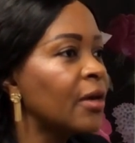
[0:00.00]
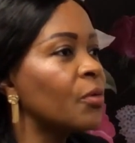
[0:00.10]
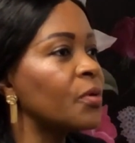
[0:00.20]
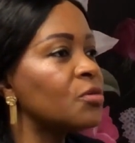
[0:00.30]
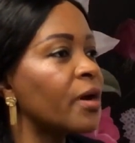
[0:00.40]

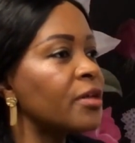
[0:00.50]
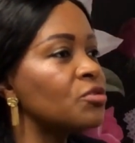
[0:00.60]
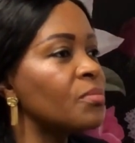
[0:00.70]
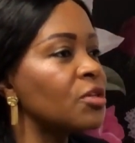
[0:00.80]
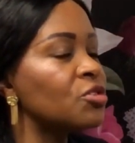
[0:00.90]
We try
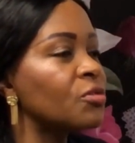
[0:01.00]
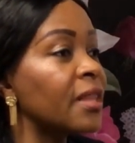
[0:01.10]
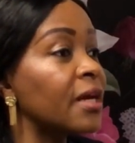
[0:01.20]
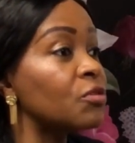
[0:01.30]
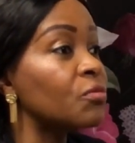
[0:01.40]
to make sure
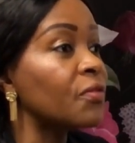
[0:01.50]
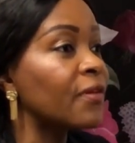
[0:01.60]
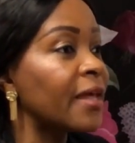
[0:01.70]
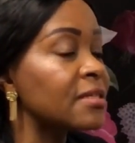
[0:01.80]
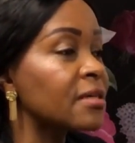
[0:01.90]
that it
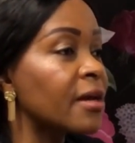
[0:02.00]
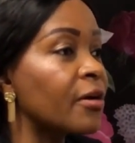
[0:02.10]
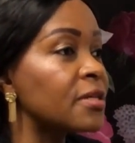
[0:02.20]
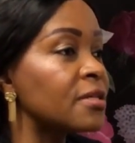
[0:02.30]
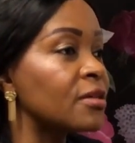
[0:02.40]
reflects
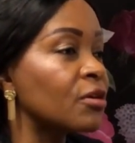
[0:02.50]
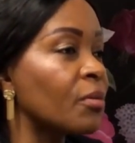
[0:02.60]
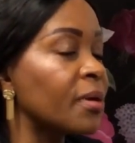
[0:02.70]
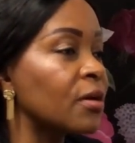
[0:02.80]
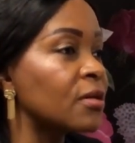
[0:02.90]
current
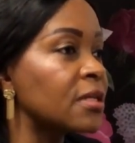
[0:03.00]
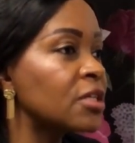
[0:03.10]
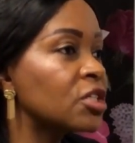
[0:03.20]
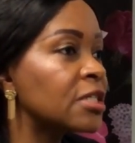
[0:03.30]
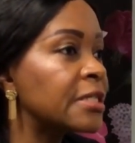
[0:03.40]
economic
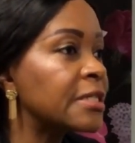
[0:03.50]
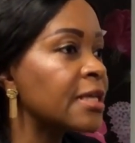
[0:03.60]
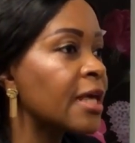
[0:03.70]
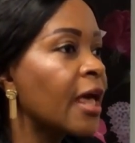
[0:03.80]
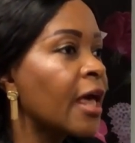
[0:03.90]

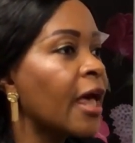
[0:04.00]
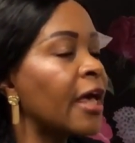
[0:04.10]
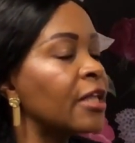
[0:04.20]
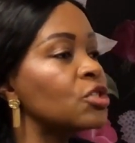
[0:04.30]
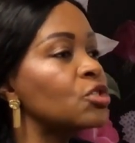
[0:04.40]
conditions,
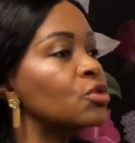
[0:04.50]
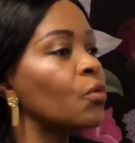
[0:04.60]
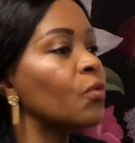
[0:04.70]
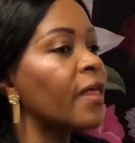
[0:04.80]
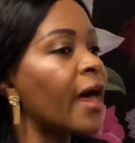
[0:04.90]
and
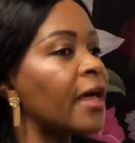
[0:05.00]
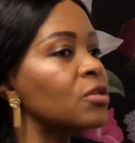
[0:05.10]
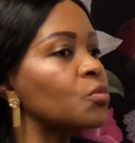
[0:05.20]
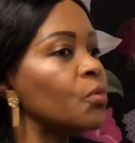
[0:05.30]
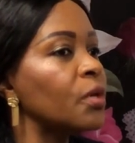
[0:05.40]
so
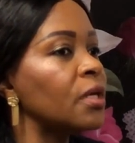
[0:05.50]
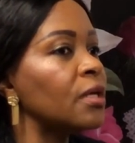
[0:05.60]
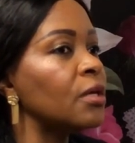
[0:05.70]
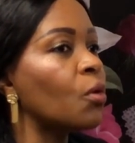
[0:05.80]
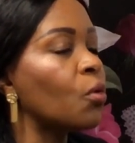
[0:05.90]
that
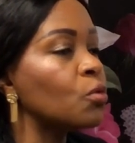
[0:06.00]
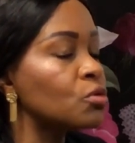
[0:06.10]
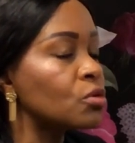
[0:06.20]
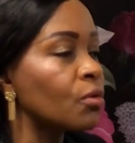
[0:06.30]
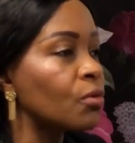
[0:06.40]
we
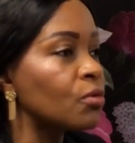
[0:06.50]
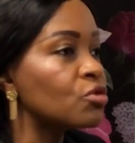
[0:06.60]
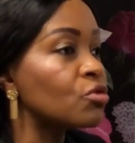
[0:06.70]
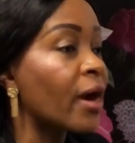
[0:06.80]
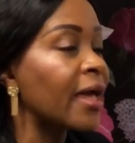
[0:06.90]
also
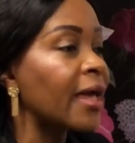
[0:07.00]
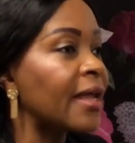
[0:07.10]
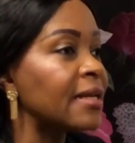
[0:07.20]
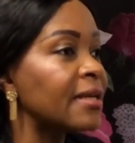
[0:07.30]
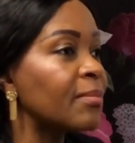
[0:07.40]
try
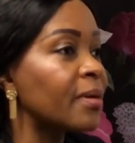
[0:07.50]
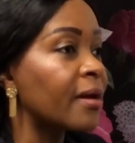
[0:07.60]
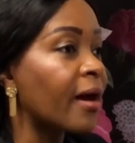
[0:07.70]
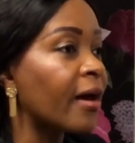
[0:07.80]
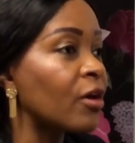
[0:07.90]
and keep an
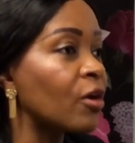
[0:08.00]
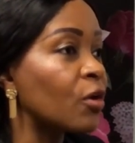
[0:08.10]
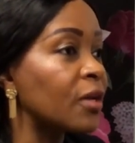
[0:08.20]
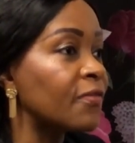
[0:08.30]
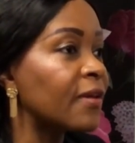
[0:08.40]
eye
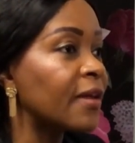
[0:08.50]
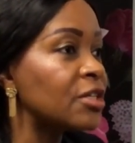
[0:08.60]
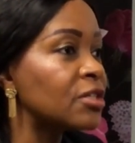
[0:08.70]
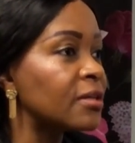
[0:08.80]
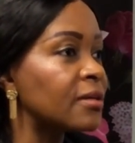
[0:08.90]
on
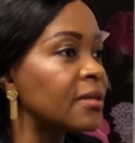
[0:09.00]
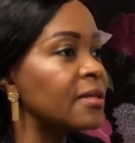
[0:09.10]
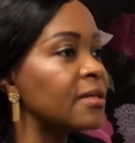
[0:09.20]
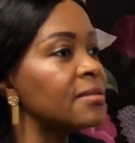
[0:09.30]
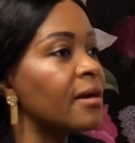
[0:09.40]
inflation.
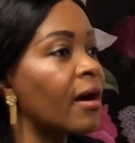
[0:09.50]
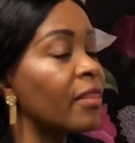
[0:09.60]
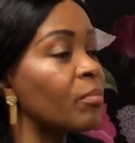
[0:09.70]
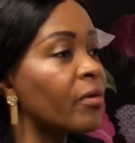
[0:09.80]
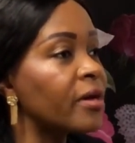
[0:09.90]
Are
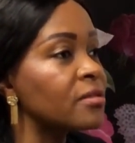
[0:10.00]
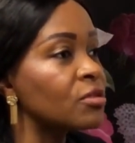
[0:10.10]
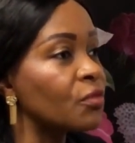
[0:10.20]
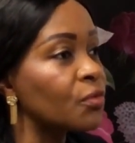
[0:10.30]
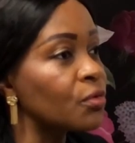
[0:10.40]
the
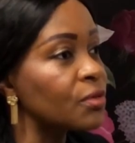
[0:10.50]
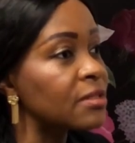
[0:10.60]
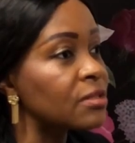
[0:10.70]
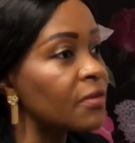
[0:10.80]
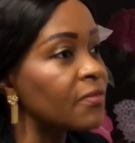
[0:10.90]
prices of goods
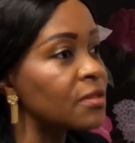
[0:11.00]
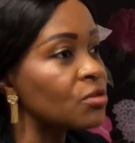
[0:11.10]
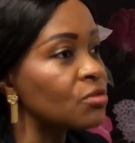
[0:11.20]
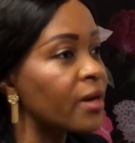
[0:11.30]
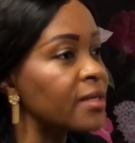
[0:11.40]
and
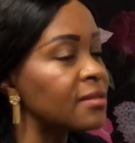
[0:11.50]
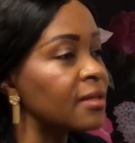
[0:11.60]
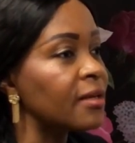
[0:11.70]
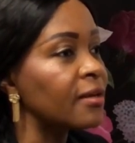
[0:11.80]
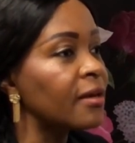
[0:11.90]
services
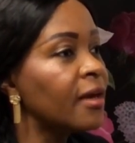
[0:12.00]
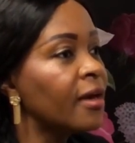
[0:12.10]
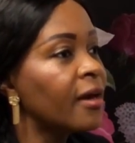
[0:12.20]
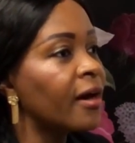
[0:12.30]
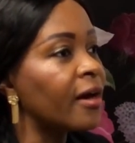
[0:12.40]
rising
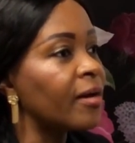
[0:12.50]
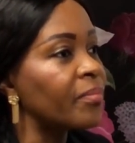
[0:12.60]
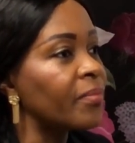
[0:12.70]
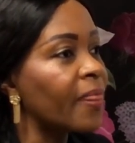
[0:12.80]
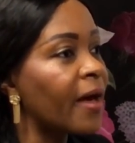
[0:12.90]

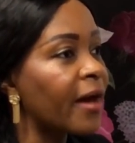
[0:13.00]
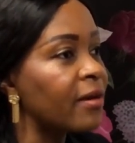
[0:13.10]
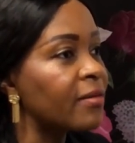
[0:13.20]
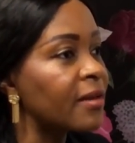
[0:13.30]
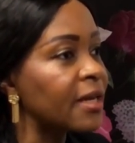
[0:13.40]

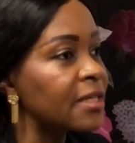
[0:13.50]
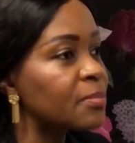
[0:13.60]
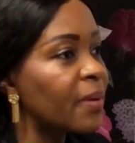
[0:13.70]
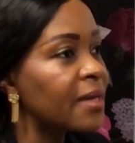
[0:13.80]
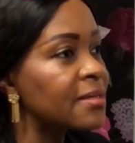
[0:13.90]
higher than
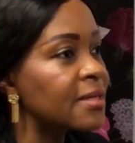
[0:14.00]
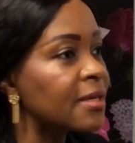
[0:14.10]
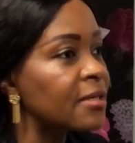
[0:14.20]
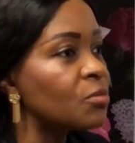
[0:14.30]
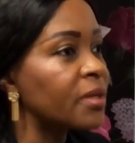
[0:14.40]

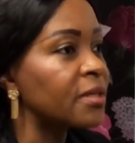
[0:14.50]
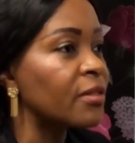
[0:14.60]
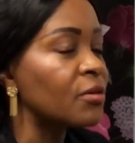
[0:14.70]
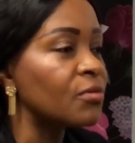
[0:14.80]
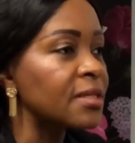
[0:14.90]
expected? What are
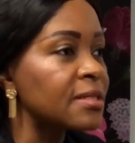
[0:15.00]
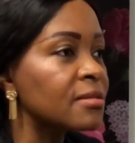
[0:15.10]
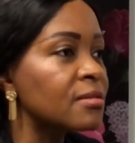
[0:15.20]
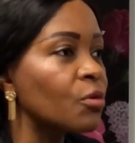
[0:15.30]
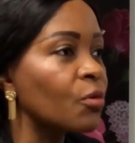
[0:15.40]
the
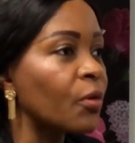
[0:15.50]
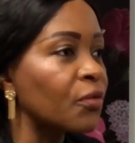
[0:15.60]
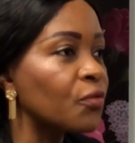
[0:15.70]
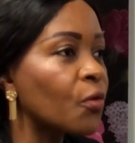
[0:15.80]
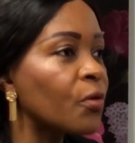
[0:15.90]
risks
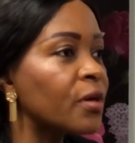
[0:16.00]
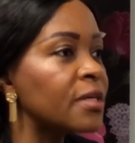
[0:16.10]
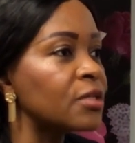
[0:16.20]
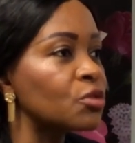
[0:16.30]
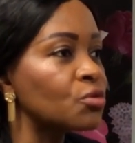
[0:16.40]
going
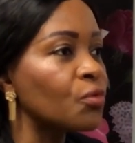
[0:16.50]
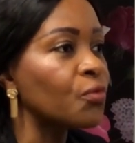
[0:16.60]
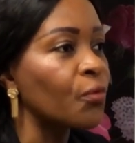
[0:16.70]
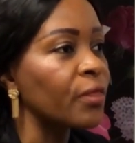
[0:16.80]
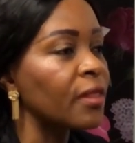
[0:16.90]
forward, and so
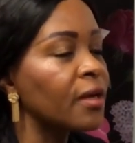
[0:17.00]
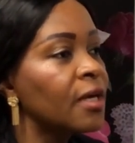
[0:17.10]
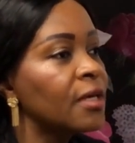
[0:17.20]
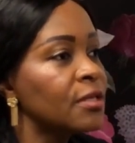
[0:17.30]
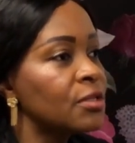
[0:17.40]
forth?
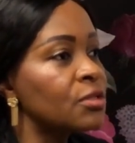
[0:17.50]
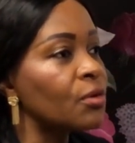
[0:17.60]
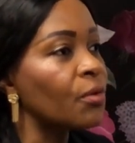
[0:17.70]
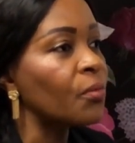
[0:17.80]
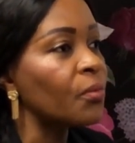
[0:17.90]

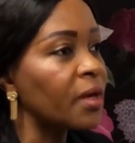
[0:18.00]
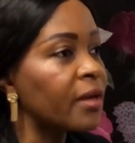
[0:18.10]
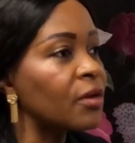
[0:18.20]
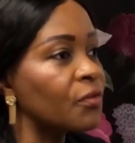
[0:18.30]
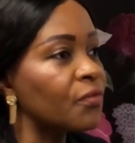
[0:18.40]
So we
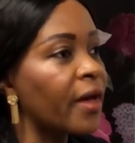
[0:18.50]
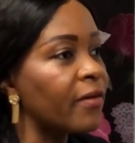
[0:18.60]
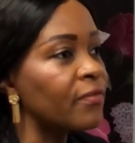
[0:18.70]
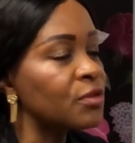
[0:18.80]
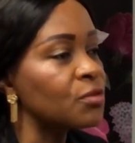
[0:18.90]
kind of
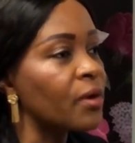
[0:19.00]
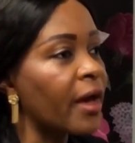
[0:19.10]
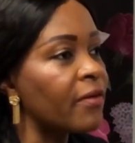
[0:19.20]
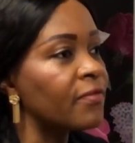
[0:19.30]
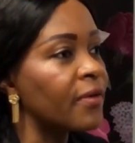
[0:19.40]
have to
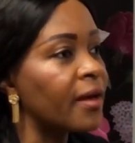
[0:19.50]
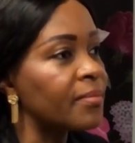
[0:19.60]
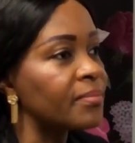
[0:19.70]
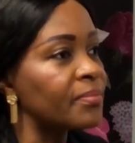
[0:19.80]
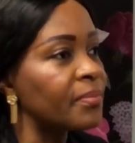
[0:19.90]
have
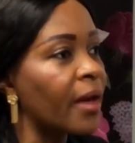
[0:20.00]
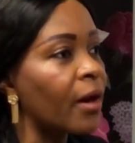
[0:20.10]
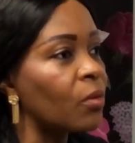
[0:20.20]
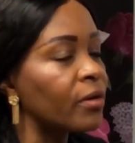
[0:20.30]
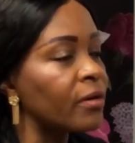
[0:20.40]

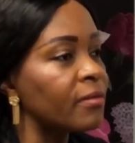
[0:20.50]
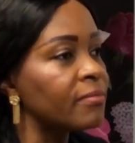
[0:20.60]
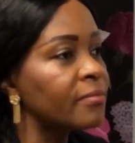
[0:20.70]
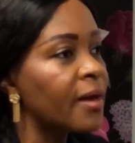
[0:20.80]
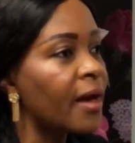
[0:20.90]
our
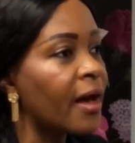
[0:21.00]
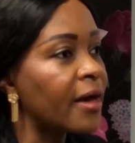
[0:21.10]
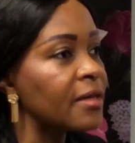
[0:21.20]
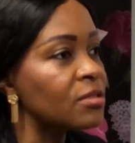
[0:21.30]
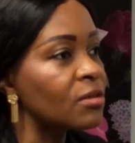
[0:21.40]

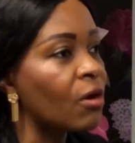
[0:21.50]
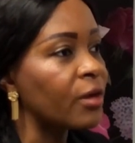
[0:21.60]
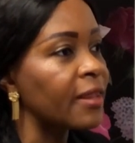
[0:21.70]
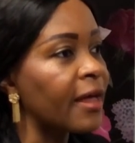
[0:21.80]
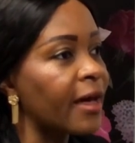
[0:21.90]
eyes
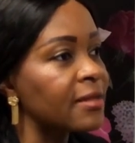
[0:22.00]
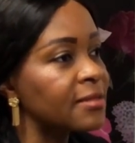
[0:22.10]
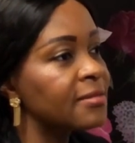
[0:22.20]
on that.